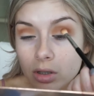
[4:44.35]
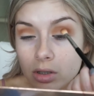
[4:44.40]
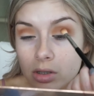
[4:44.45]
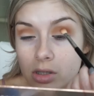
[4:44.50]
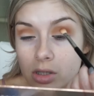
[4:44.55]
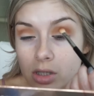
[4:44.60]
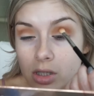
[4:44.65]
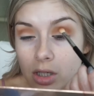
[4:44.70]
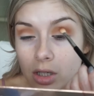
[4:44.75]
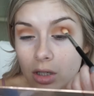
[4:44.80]

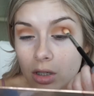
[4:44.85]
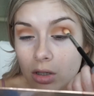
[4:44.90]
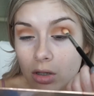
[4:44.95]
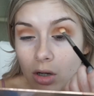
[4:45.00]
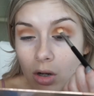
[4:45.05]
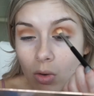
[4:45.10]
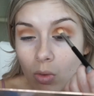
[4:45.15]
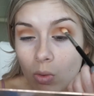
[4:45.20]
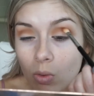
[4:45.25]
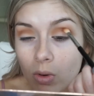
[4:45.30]
and seeing
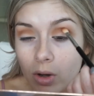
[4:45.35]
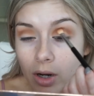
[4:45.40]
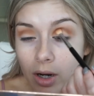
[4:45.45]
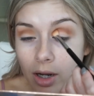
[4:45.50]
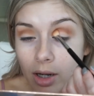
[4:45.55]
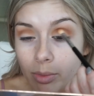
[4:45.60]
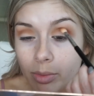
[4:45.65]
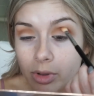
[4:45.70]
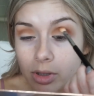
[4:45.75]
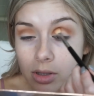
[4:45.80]
what
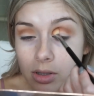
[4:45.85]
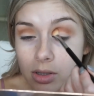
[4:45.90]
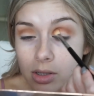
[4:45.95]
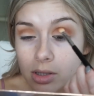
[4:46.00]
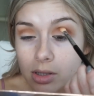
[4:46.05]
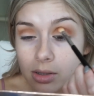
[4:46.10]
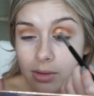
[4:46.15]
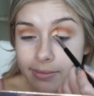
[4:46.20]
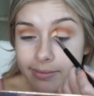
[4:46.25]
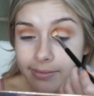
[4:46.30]

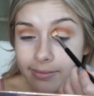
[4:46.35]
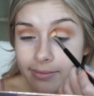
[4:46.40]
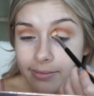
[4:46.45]
happens.